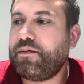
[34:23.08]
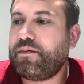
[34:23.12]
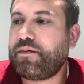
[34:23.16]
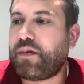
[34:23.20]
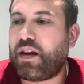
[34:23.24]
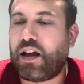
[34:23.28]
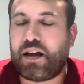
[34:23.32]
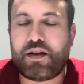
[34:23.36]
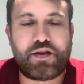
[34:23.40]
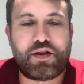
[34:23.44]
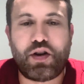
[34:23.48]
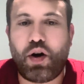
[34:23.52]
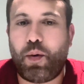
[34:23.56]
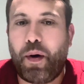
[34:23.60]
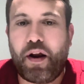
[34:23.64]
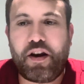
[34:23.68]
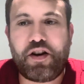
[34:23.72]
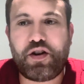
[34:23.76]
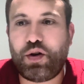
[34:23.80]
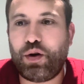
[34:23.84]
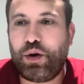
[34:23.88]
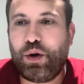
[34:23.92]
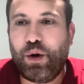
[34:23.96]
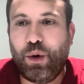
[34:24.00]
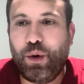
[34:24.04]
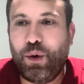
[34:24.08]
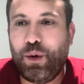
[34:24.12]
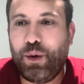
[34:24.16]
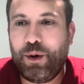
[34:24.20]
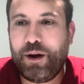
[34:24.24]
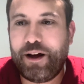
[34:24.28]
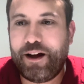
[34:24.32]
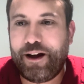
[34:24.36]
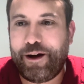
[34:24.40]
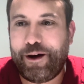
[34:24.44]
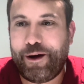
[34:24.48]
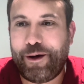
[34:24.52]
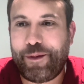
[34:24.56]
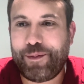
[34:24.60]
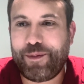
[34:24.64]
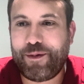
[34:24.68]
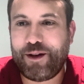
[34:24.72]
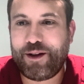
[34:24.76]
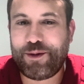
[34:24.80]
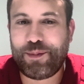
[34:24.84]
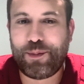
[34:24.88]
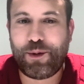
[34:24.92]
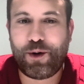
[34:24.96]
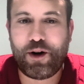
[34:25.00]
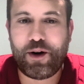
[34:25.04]
there's so much to do.
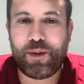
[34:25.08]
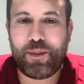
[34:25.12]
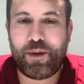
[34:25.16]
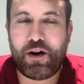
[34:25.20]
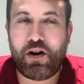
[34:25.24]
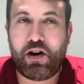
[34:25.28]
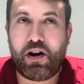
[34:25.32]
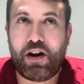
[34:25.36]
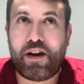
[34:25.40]
It's more about, I